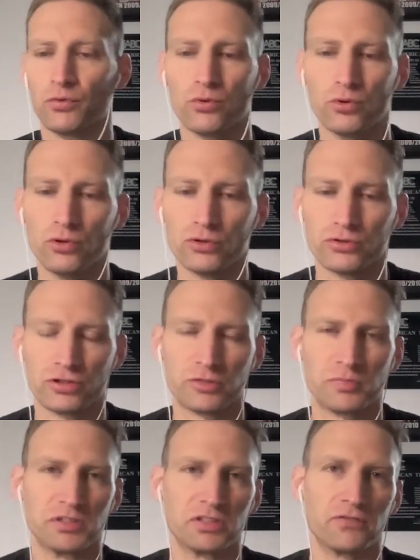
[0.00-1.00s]
rules or
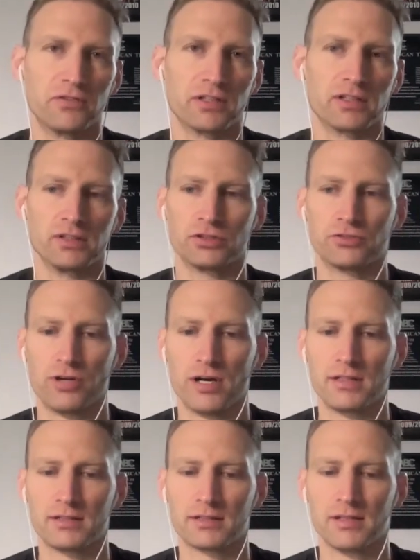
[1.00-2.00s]
specific
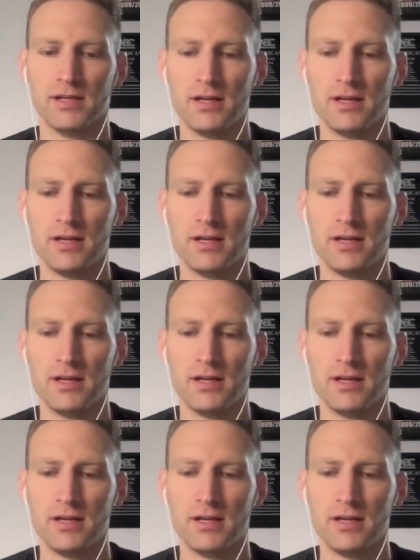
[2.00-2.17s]
constraints